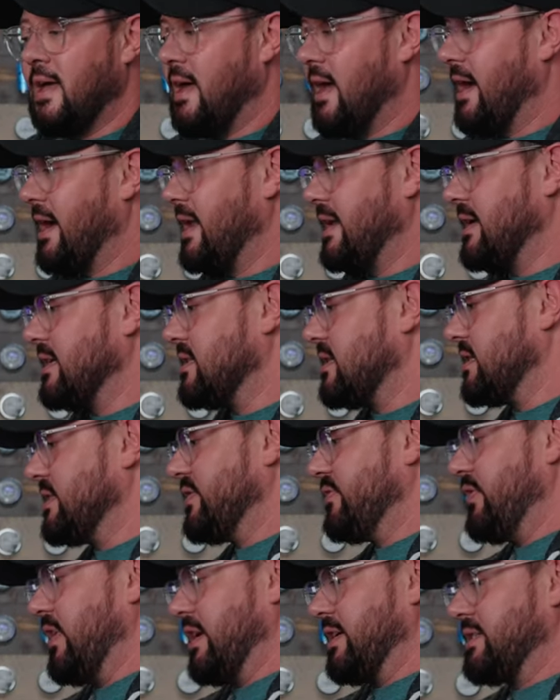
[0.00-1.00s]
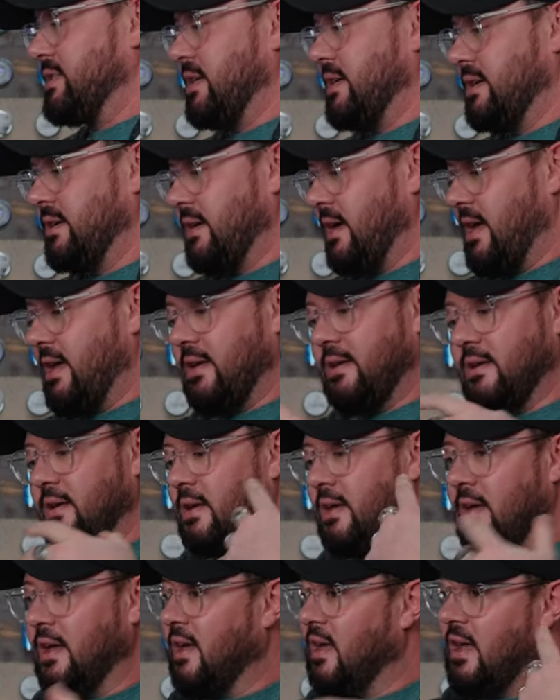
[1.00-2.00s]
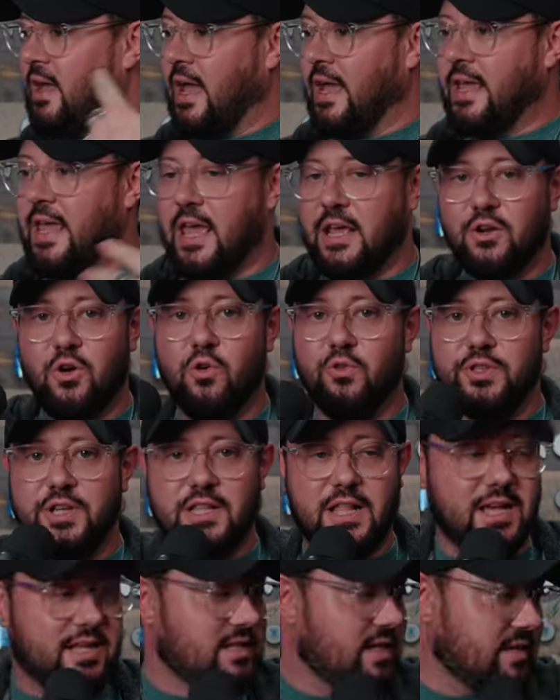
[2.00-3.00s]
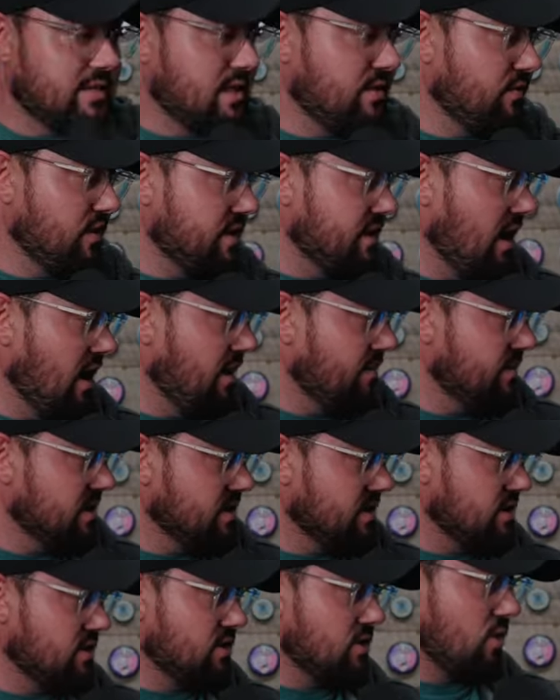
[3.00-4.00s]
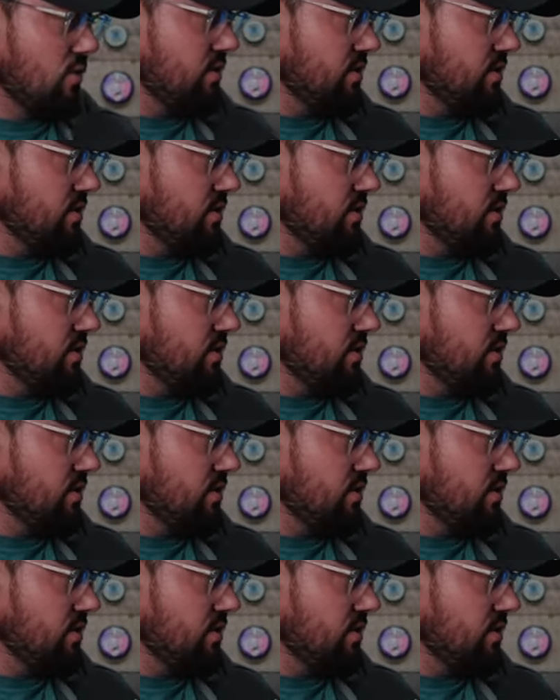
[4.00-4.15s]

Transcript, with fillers: I gotta get this fixed. I, I can't hold it like this every time. This is so